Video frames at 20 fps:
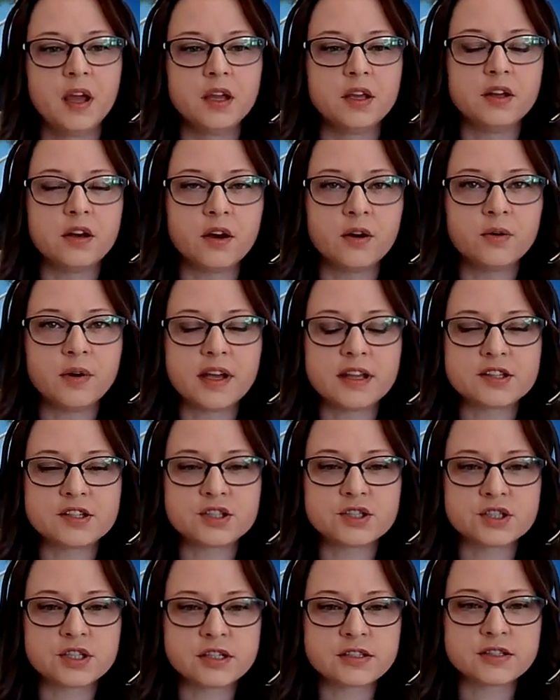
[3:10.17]
You know, it's
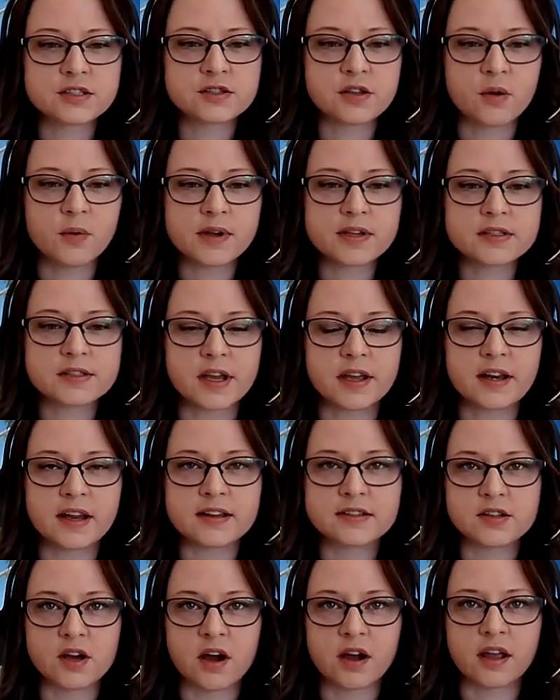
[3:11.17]
just so
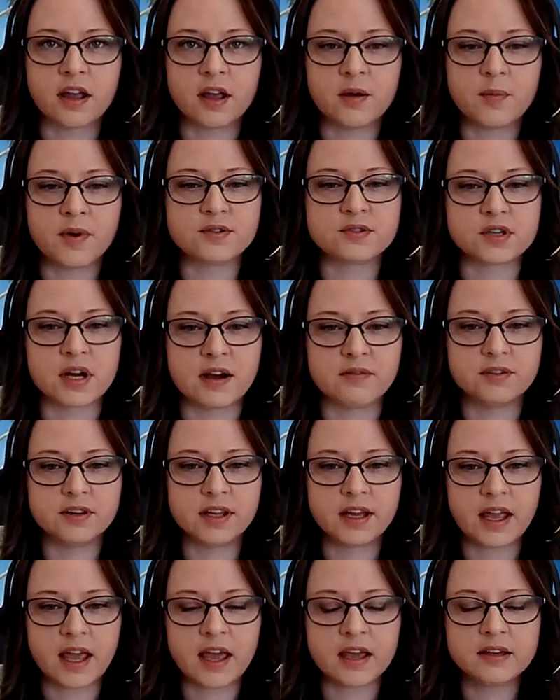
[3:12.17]
exciting talking about travel
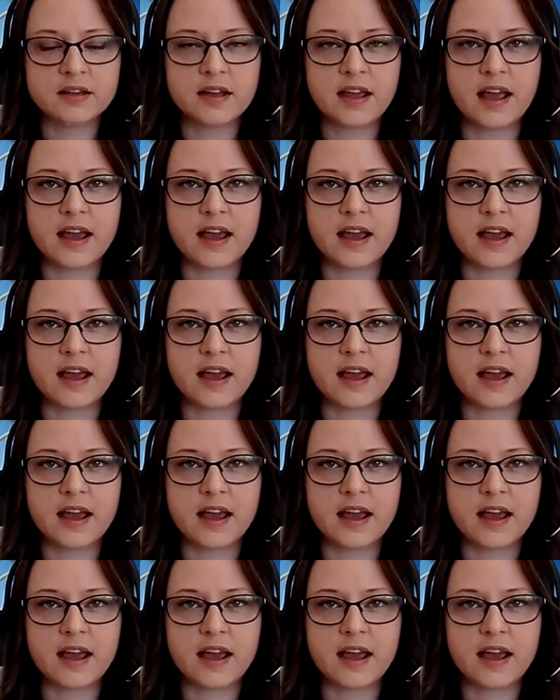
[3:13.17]
again,